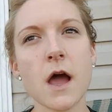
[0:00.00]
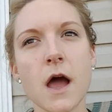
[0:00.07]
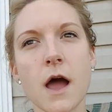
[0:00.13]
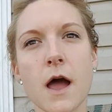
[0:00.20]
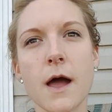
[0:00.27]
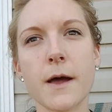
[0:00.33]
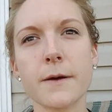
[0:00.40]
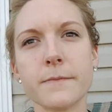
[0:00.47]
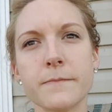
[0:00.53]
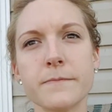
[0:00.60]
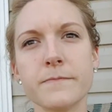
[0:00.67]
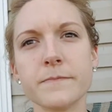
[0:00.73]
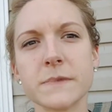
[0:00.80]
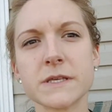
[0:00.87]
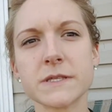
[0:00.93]

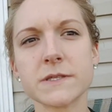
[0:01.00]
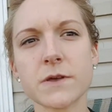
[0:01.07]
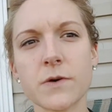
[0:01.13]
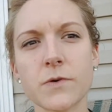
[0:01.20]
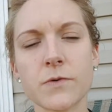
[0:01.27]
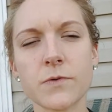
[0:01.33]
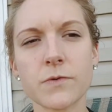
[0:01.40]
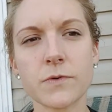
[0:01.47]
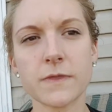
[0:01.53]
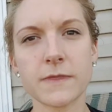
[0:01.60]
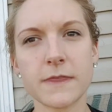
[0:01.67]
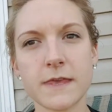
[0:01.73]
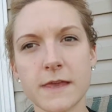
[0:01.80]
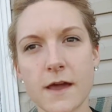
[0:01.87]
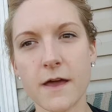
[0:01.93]
So
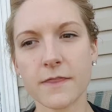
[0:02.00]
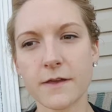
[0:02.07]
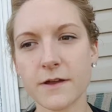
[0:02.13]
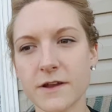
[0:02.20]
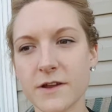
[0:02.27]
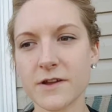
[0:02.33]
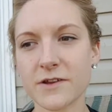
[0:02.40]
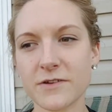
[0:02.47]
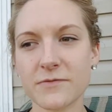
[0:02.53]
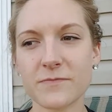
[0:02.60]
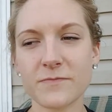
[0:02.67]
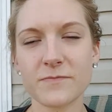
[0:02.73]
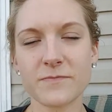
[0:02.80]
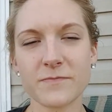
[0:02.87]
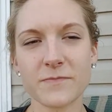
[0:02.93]
the other
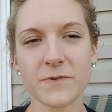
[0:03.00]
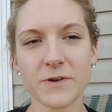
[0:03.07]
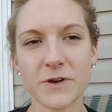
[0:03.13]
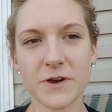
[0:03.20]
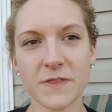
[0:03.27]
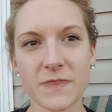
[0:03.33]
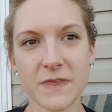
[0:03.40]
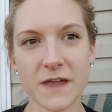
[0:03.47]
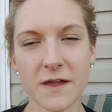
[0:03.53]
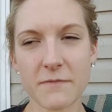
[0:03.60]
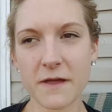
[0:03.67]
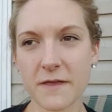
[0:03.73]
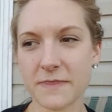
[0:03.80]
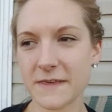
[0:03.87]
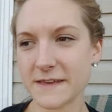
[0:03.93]
good thing
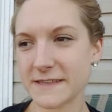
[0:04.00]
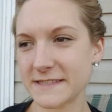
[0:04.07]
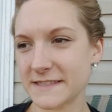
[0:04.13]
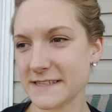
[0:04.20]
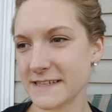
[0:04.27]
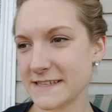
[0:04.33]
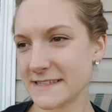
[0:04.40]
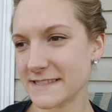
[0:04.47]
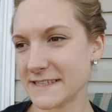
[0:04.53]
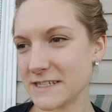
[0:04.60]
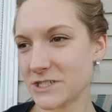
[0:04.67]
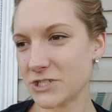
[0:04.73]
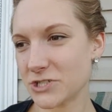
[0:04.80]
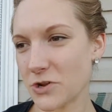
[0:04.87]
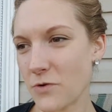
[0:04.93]
about this is
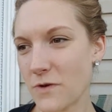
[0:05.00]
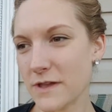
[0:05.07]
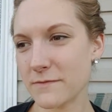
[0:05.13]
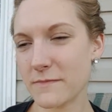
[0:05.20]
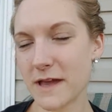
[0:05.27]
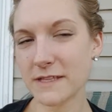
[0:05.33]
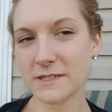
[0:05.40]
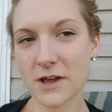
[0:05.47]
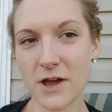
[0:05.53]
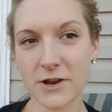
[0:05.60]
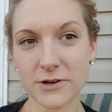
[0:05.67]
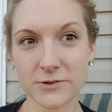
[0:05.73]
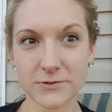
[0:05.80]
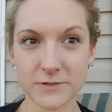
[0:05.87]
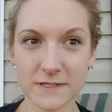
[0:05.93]
it's showing my
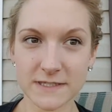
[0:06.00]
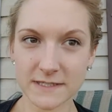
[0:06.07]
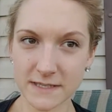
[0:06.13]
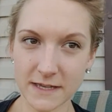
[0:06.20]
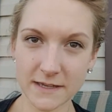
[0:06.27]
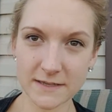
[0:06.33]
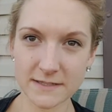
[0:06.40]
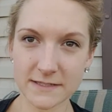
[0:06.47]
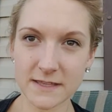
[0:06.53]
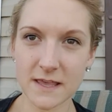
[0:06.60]
daughter, who is 6,